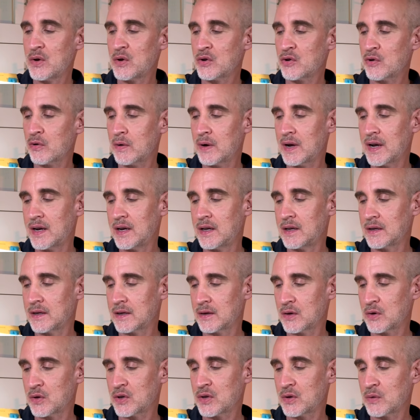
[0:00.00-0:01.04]
creating
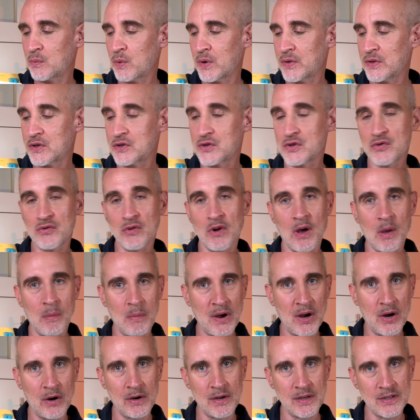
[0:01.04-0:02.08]
with the
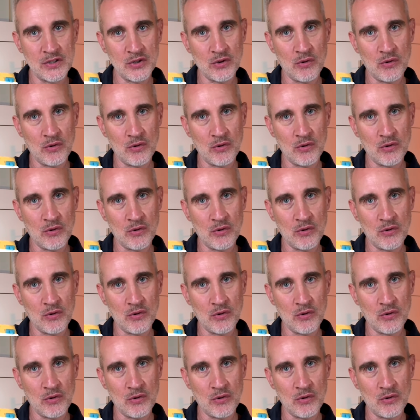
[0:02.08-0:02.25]
strawberries,